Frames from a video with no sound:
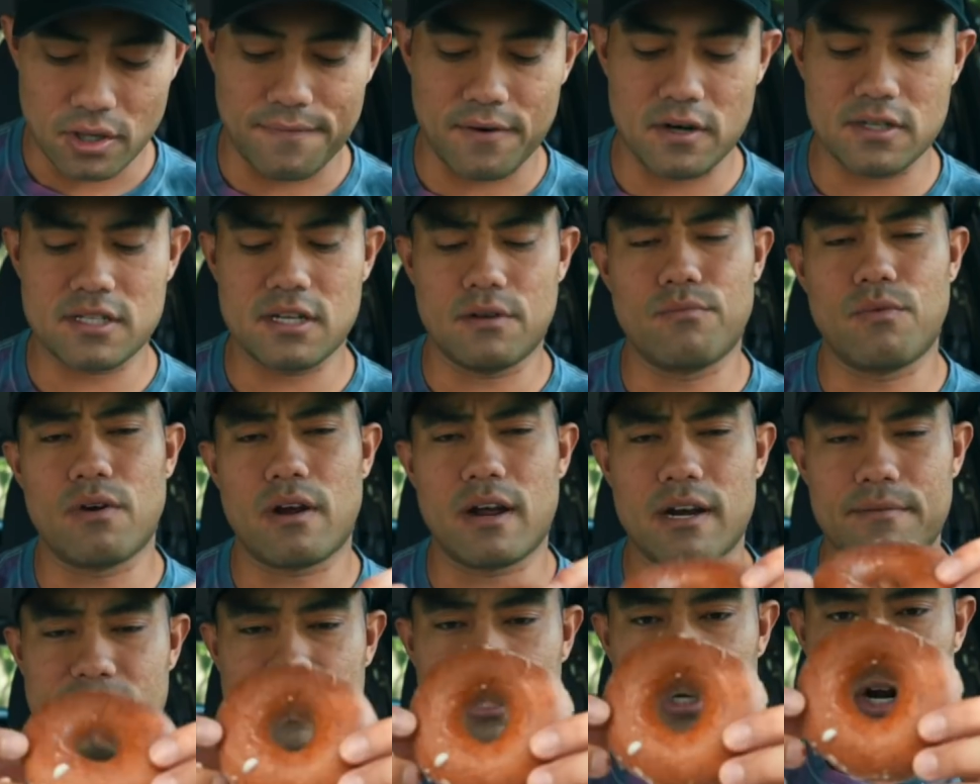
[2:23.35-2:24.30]
the first one we're
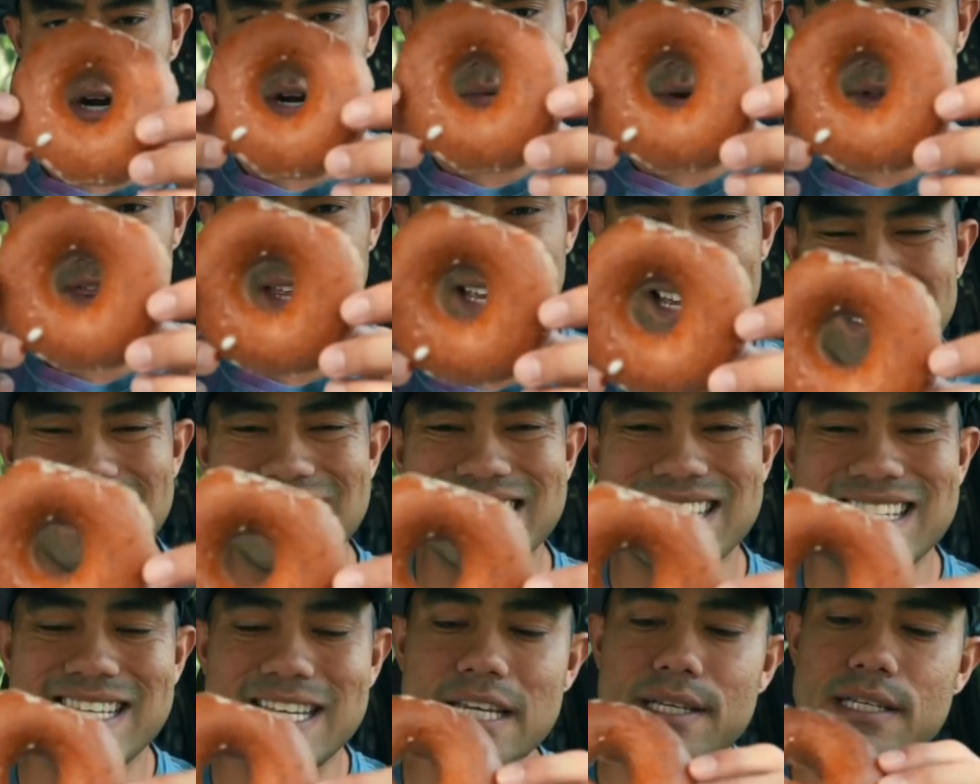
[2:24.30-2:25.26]
gonna be starting with
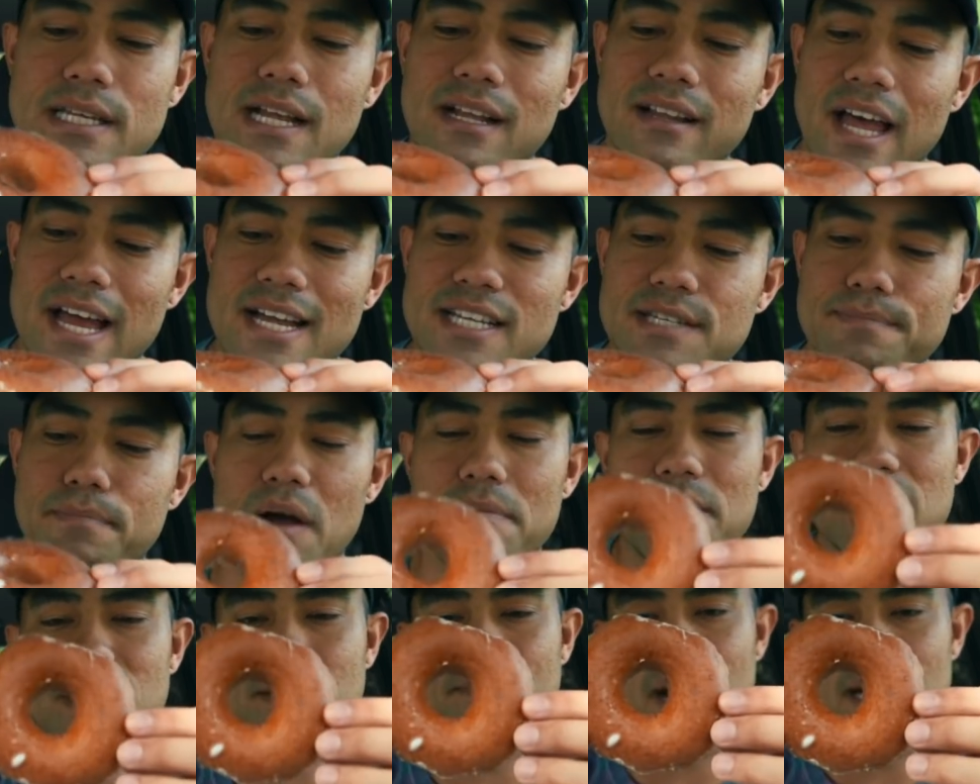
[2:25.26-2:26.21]
is the glazed
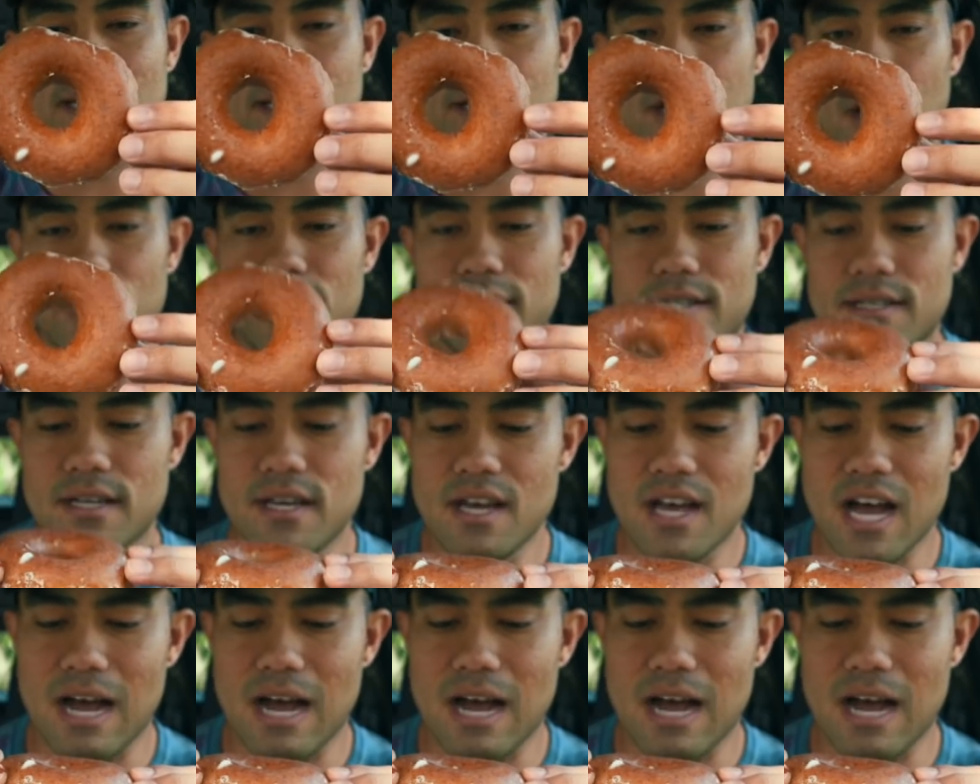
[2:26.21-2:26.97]
pumpkin spice donuts.